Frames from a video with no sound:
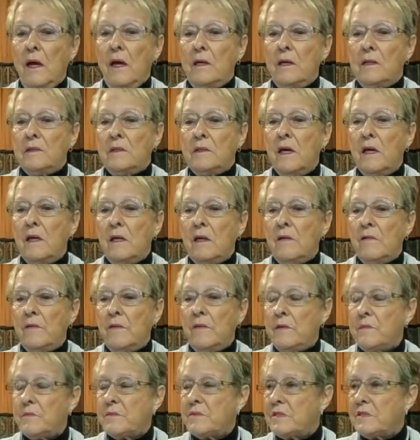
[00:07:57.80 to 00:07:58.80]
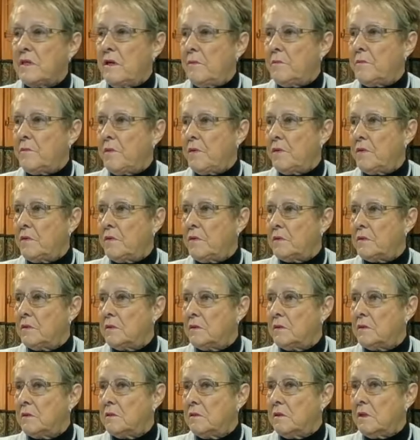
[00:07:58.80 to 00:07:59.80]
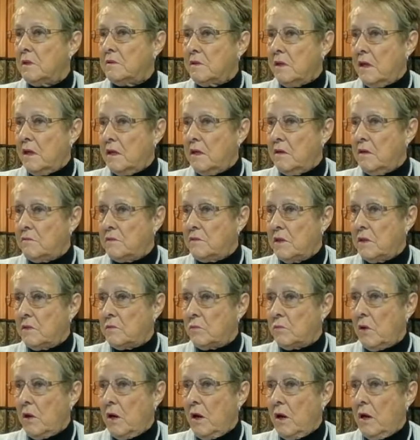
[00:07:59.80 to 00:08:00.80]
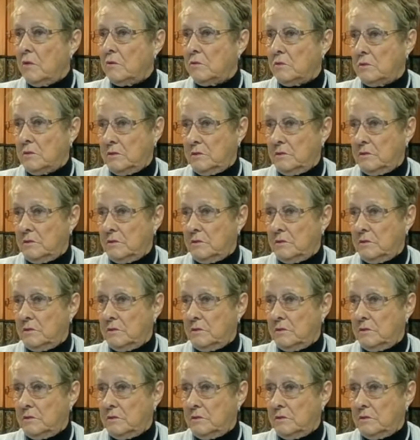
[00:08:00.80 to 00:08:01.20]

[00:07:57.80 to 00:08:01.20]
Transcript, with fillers: and telling them something that they have done wrong